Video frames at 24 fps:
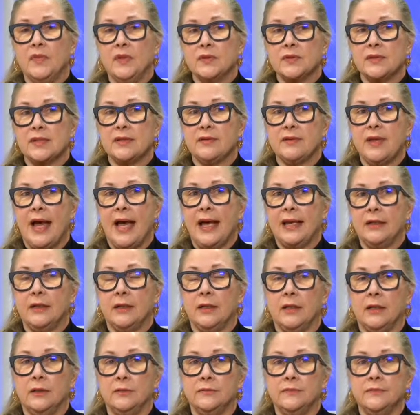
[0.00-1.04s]
There's a lot
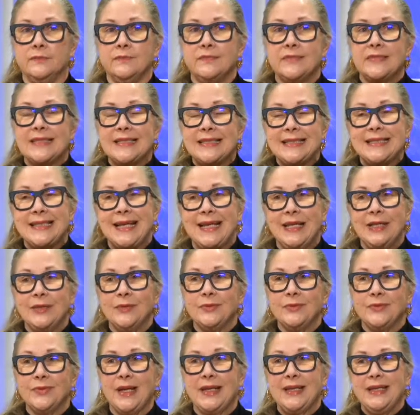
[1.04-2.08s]
of
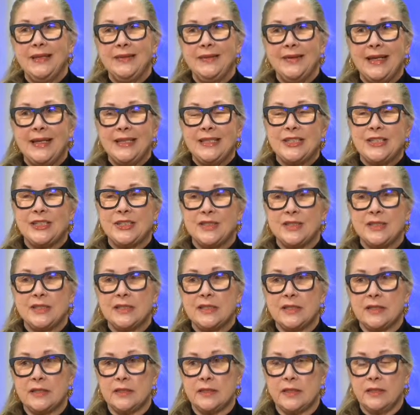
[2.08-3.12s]
state
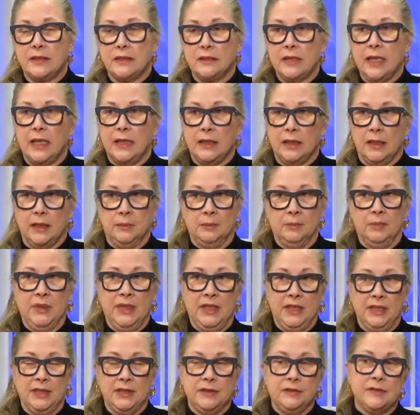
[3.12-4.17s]
regulations that
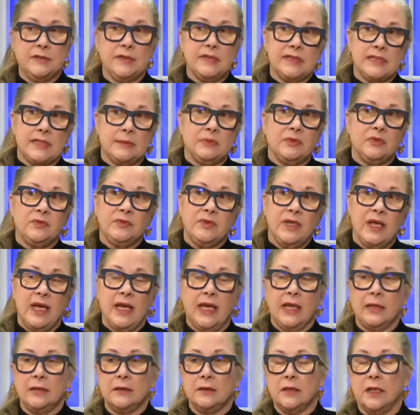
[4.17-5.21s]
impede some of
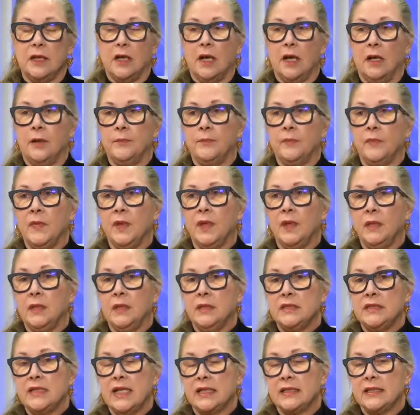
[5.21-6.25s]
that.
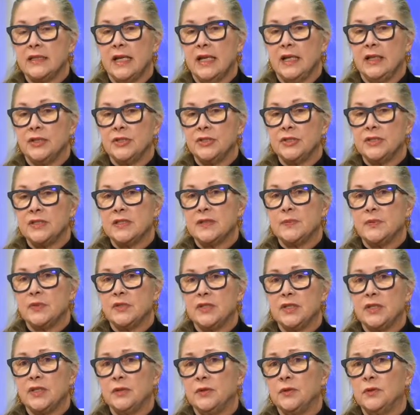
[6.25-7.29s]
Technologies,
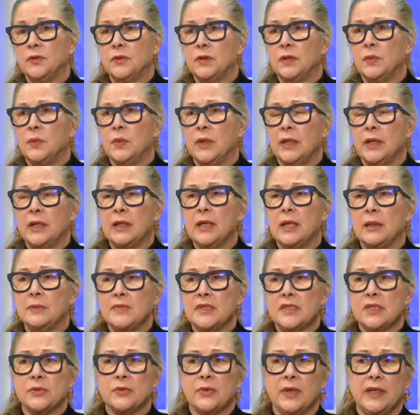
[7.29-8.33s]
particularly when it
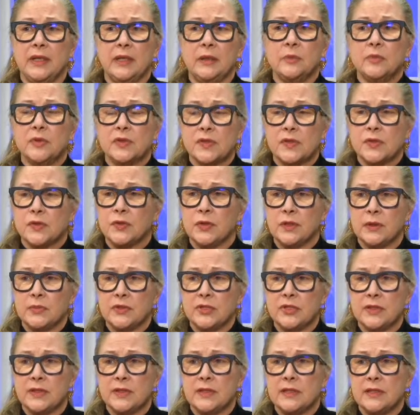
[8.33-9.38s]
comes to writing
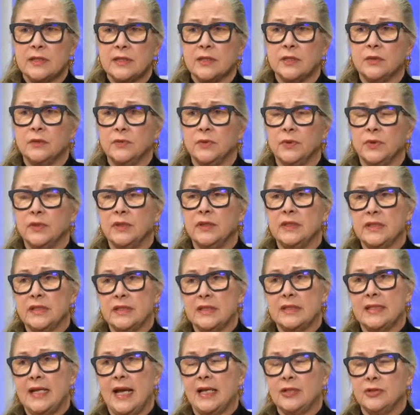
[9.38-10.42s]
prescriptions and so forth,
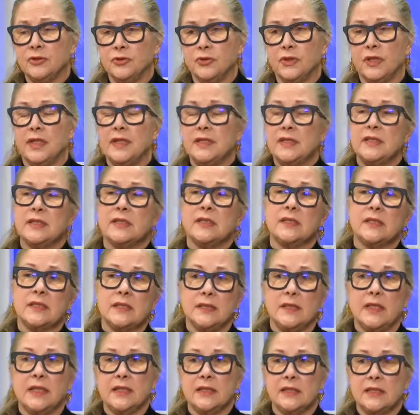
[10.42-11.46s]
as the doctor licensed
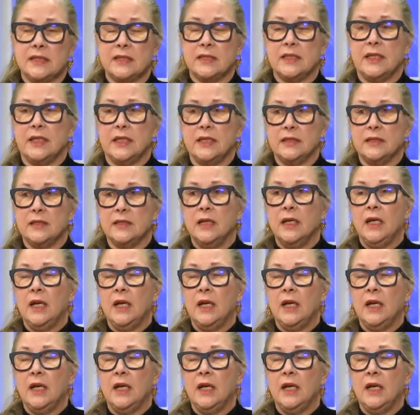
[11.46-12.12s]
in that state.